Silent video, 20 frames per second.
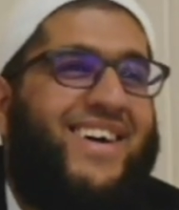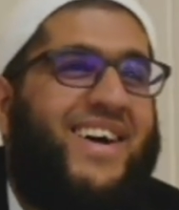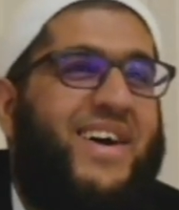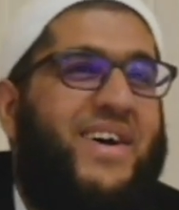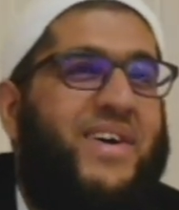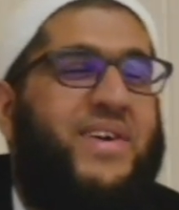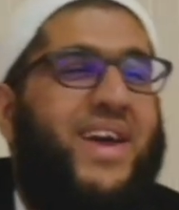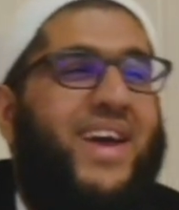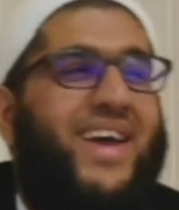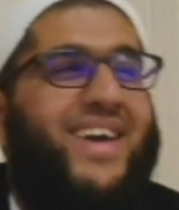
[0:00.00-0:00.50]

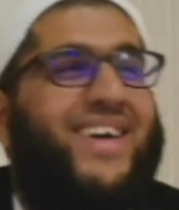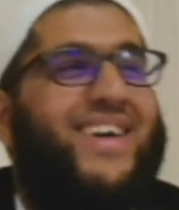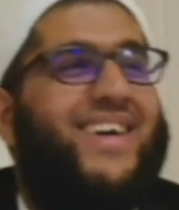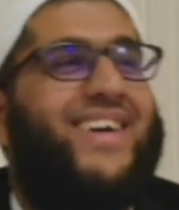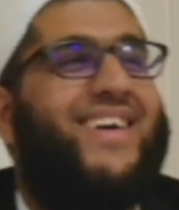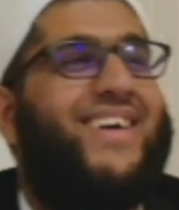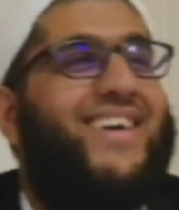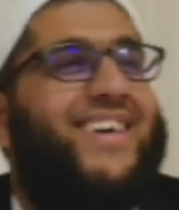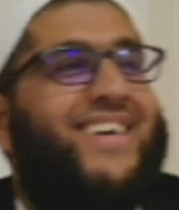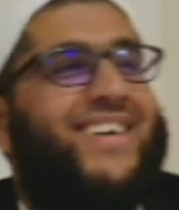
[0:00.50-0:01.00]
Okay,
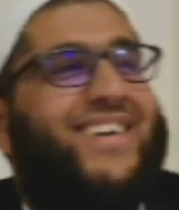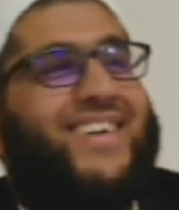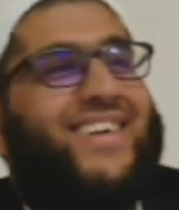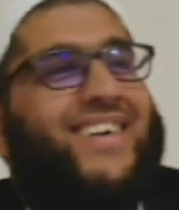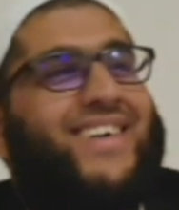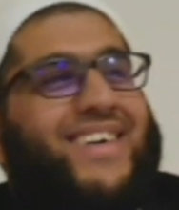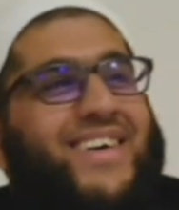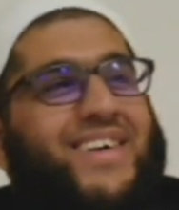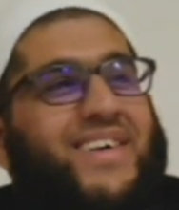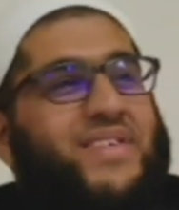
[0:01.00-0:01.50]

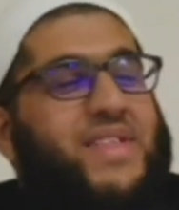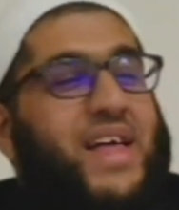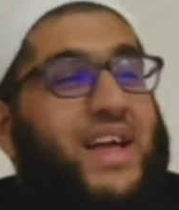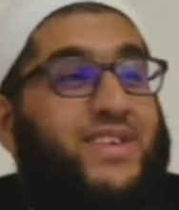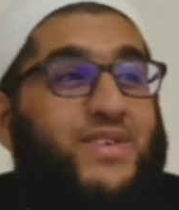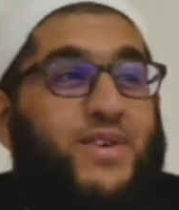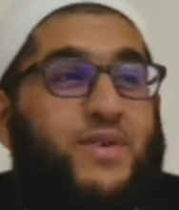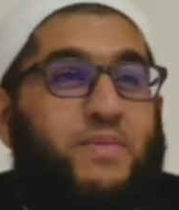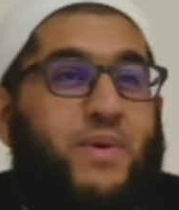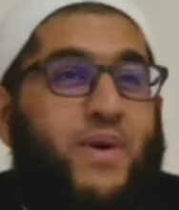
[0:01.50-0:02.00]

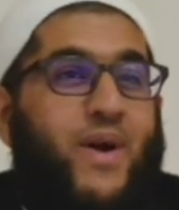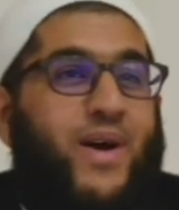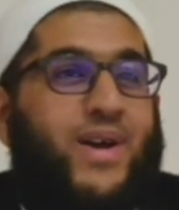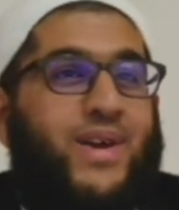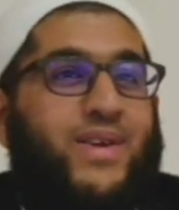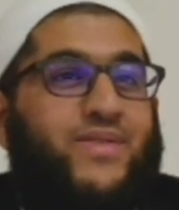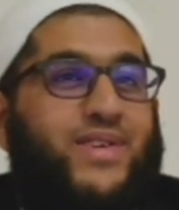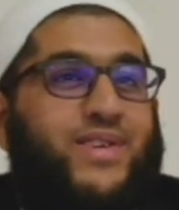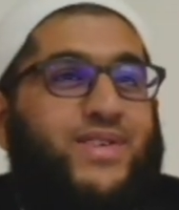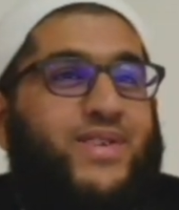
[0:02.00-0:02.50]
that's your
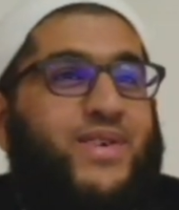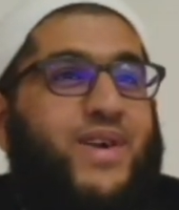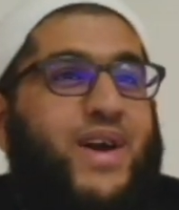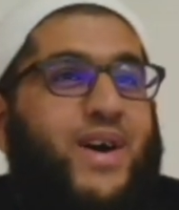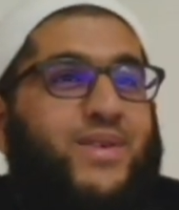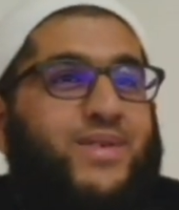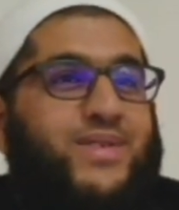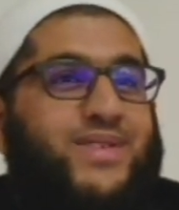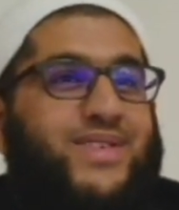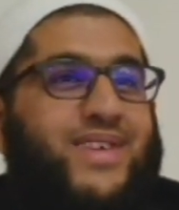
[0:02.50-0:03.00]
prerogative. It's your
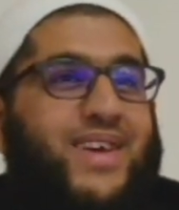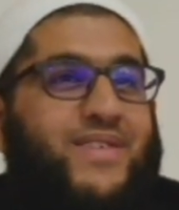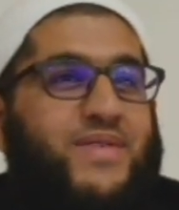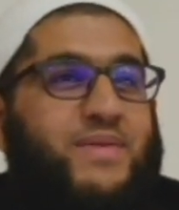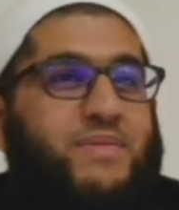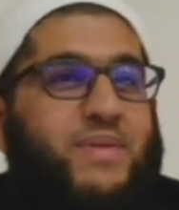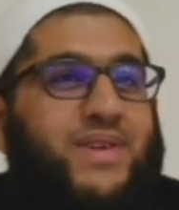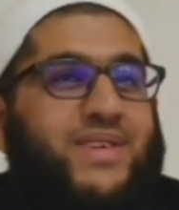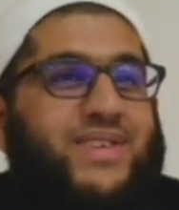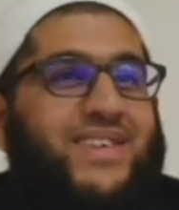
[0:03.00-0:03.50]
house. Every
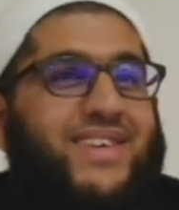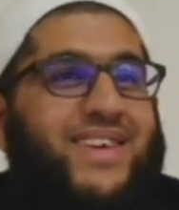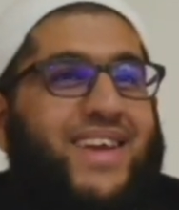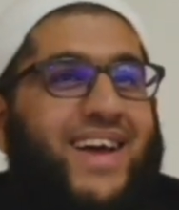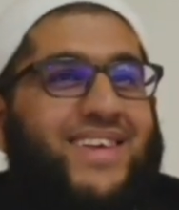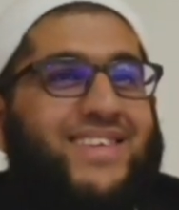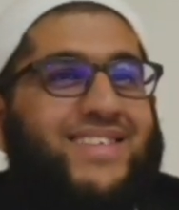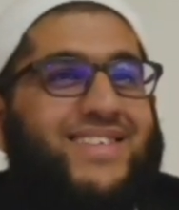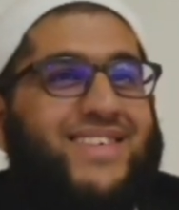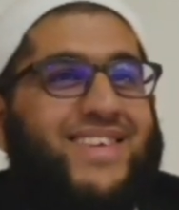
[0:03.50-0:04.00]
person
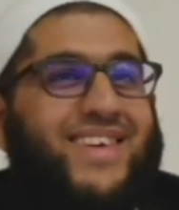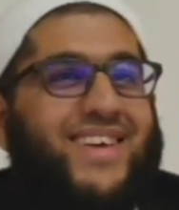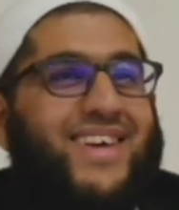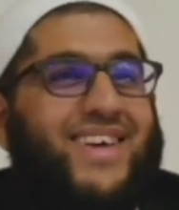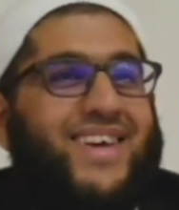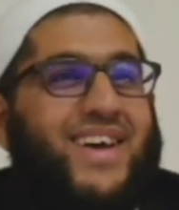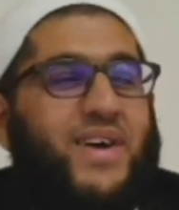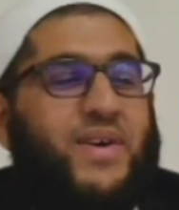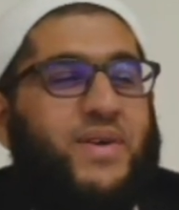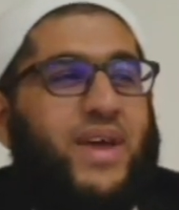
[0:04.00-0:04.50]
has.
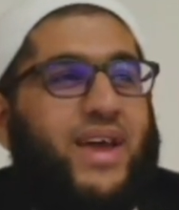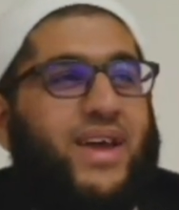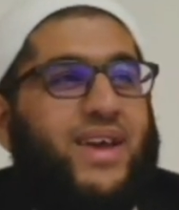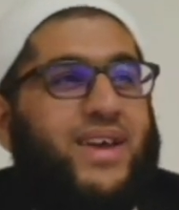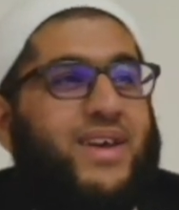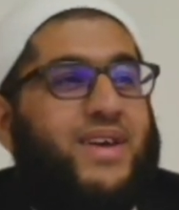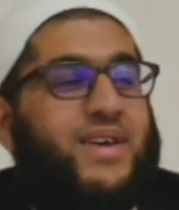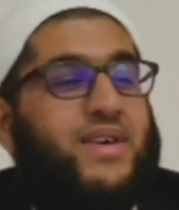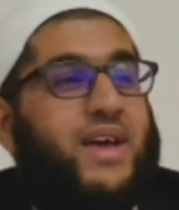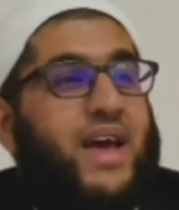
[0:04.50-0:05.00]
Okay,
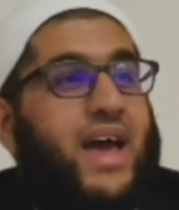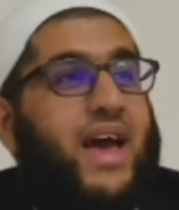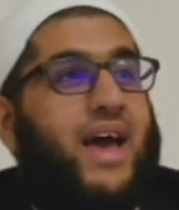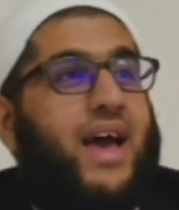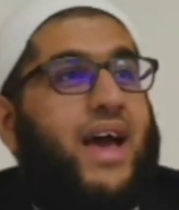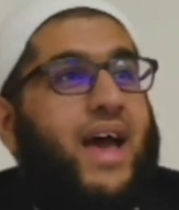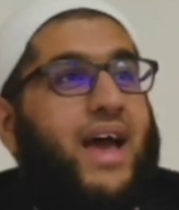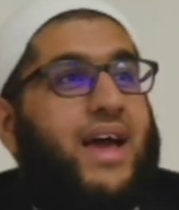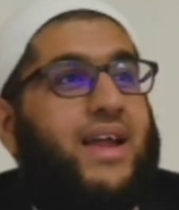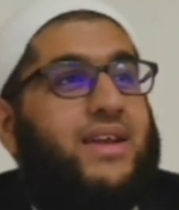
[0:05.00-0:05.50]

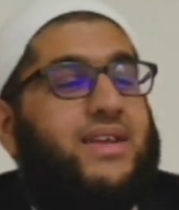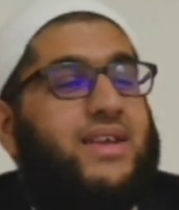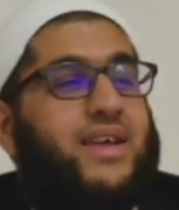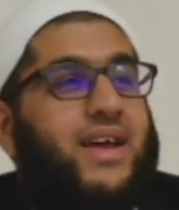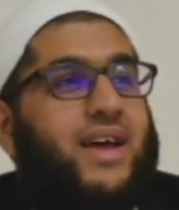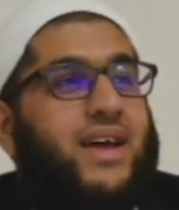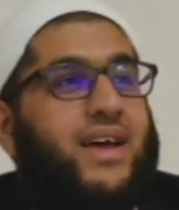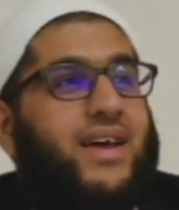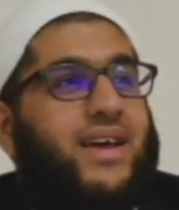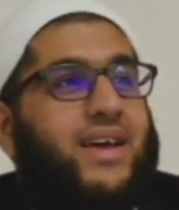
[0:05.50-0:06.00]
and
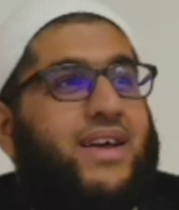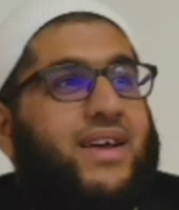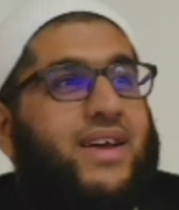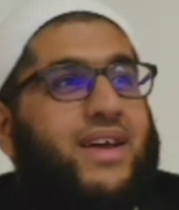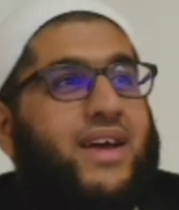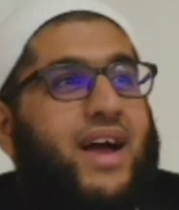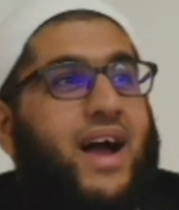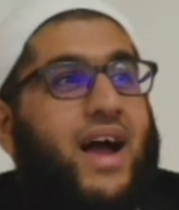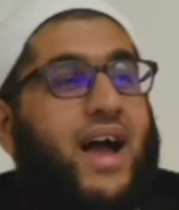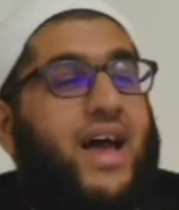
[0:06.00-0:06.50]

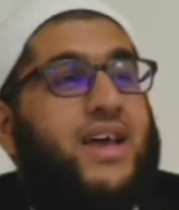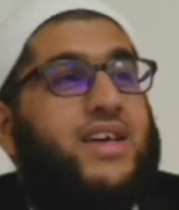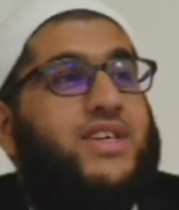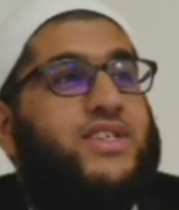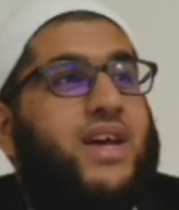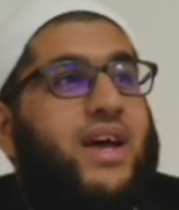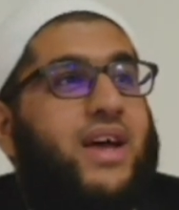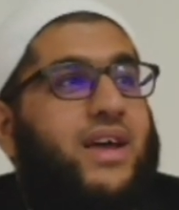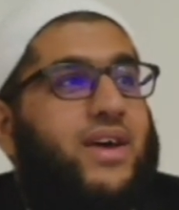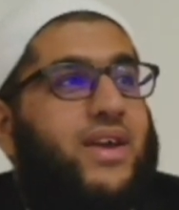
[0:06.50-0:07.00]

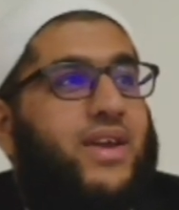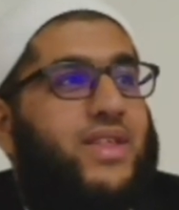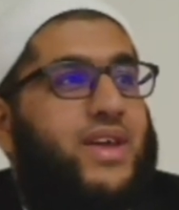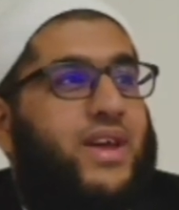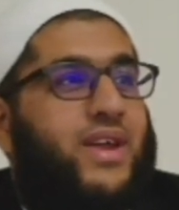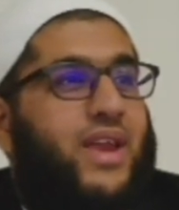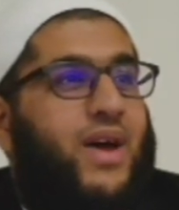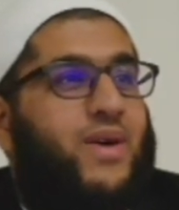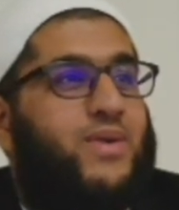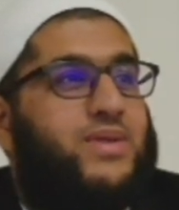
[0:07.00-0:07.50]
Aisha
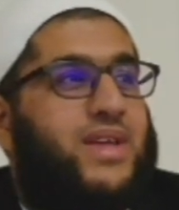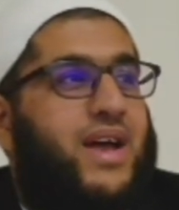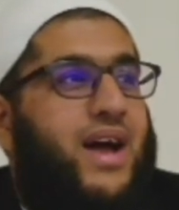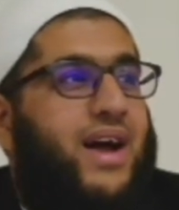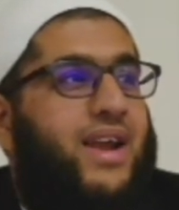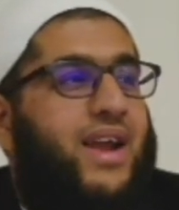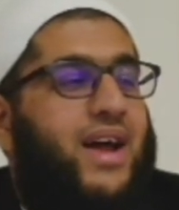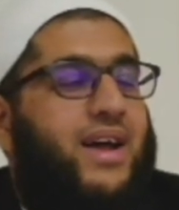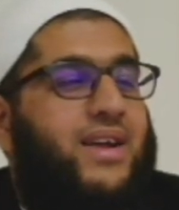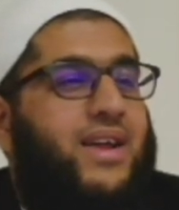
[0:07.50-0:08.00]
radiallahu
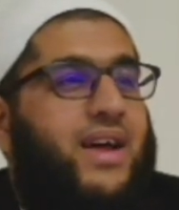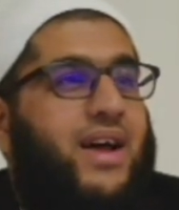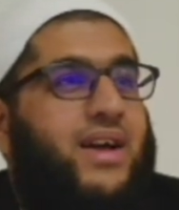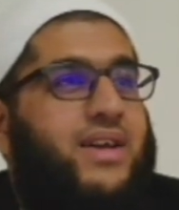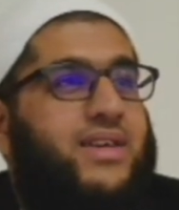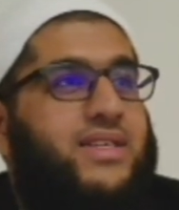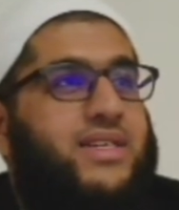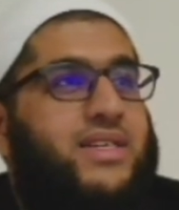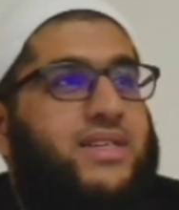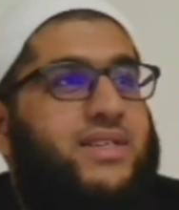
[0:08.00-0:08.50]
ta'ala
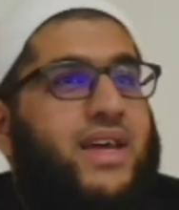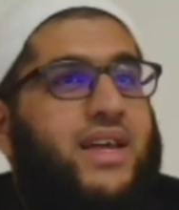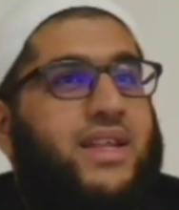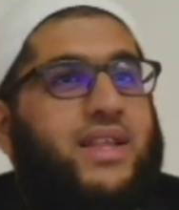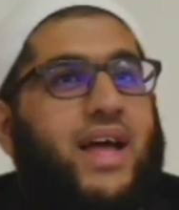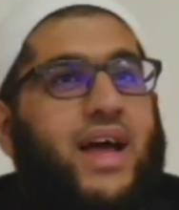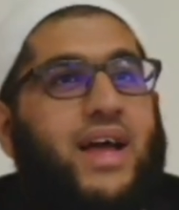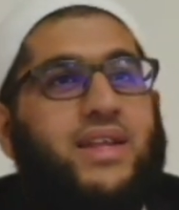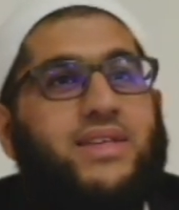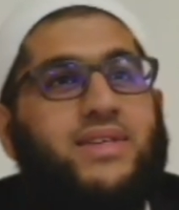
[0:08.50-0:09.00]
anha, she said
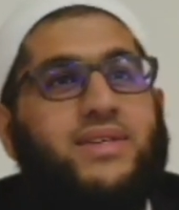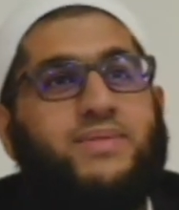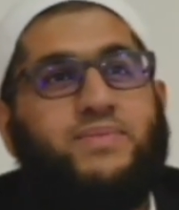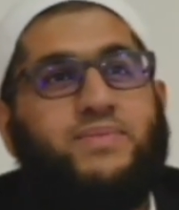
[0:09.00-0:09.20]
that